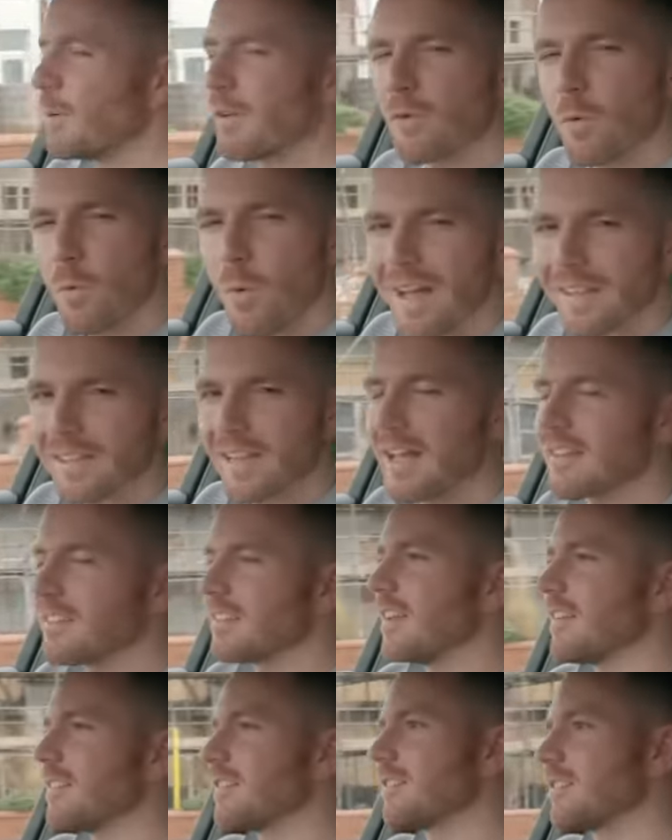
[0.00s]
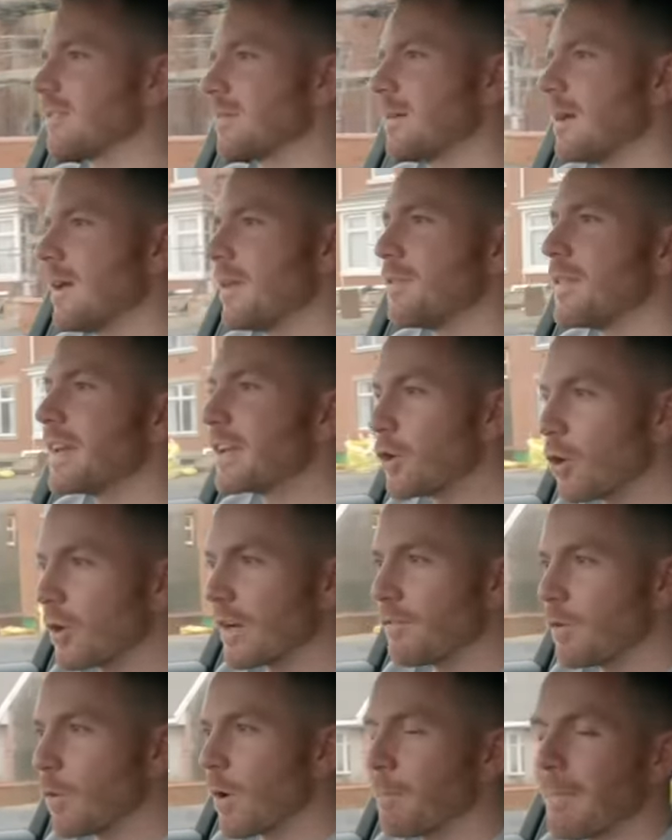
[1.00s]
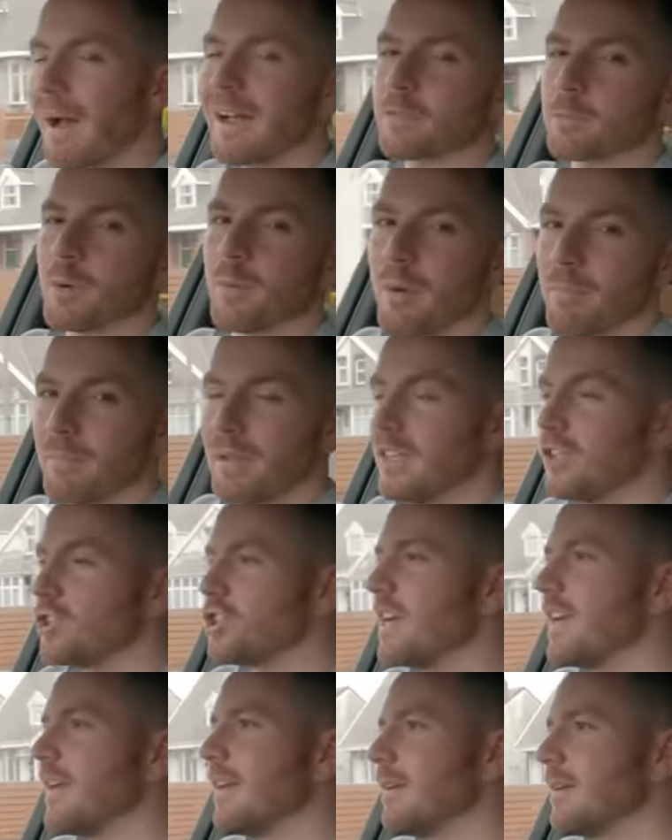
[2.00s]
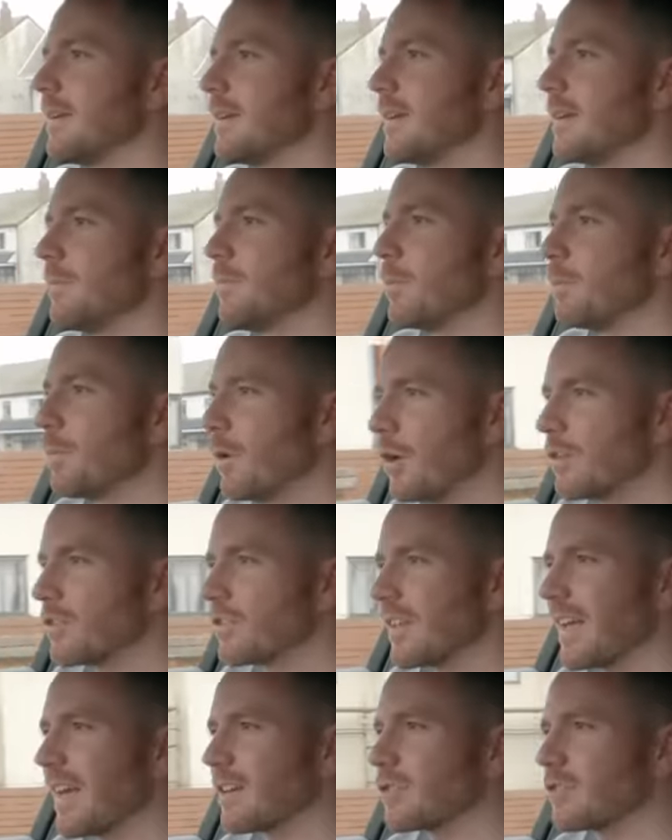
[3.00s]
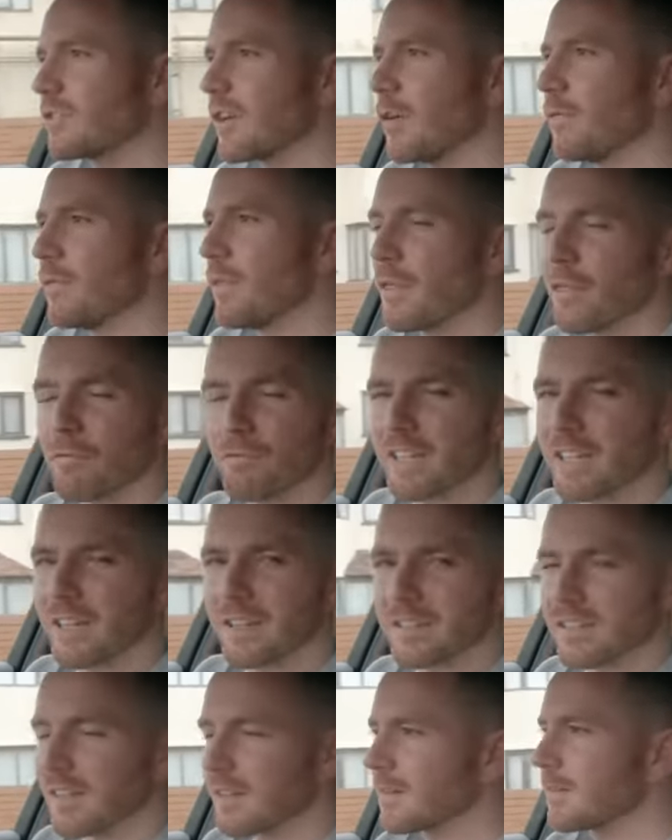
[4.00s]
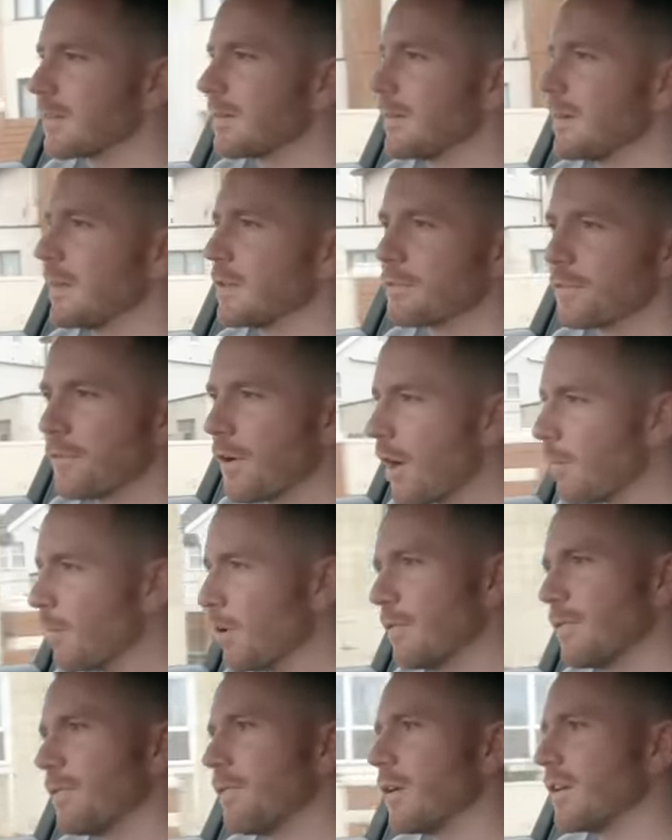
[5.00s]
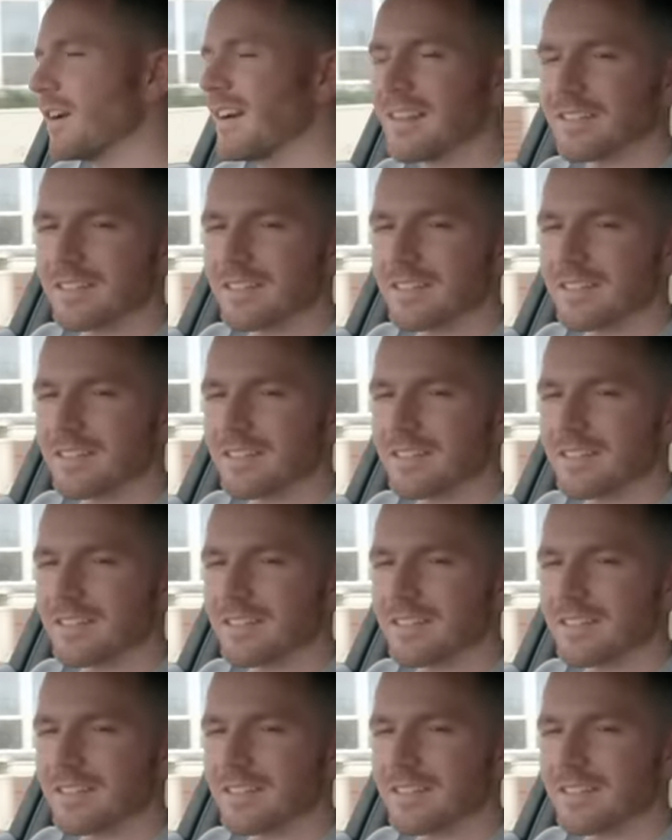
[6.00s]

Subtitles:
a bit of a wet lettuce. They're good if you want maximum MPG, but personally, I'd just go for the 3-litre. It's far more fun and